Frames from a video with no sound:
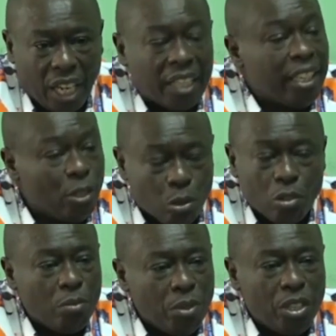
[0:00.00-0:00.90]
and they
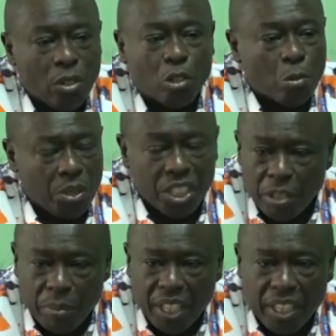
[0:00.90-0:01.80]
told me not to be
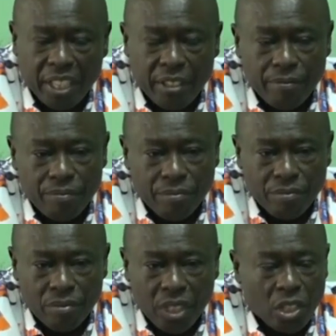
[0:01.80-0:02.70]
intimidated
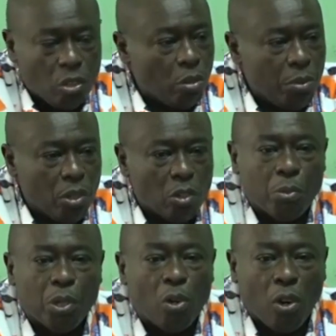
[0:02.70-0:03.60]
they told me not
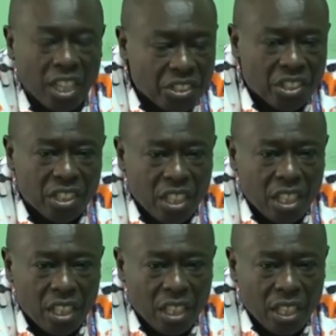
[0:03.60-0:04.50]
to be coerced.
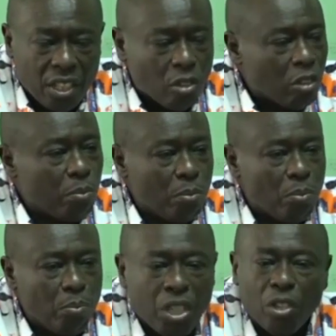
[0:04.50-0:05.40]
They told
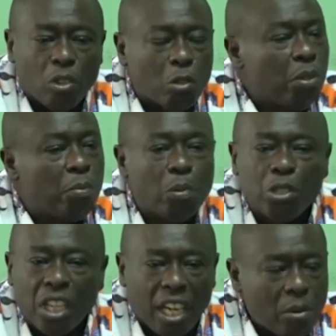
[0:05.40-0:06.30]
me not to be
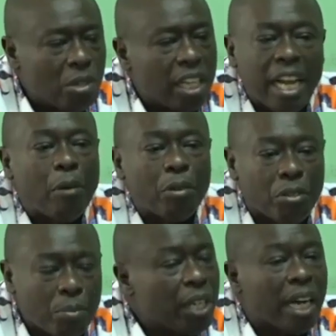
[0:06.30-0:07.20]
pushed around. They are
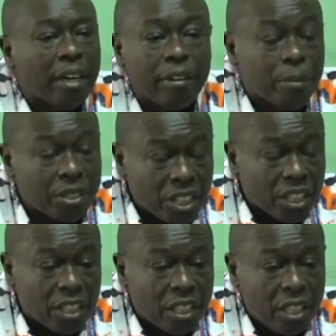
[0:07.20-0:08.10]
with me
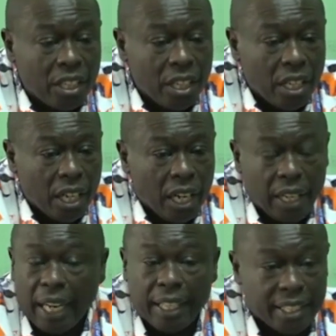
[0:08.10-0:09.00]
100%.
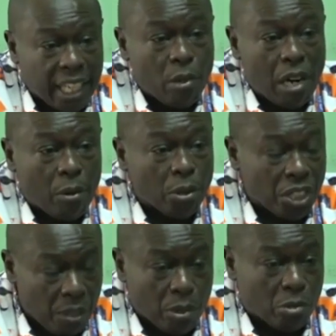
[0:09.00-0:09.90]
And that is how I
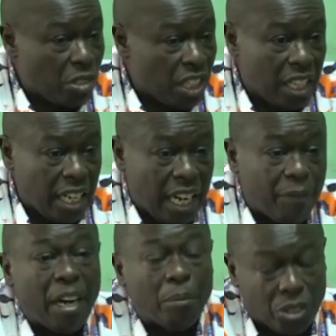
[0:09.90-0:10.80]
was able to take
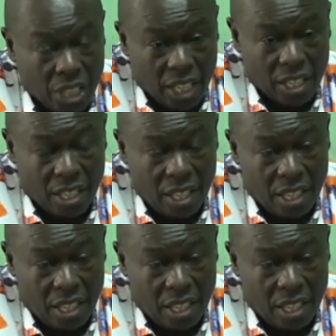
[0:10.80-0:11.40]
a firm stand.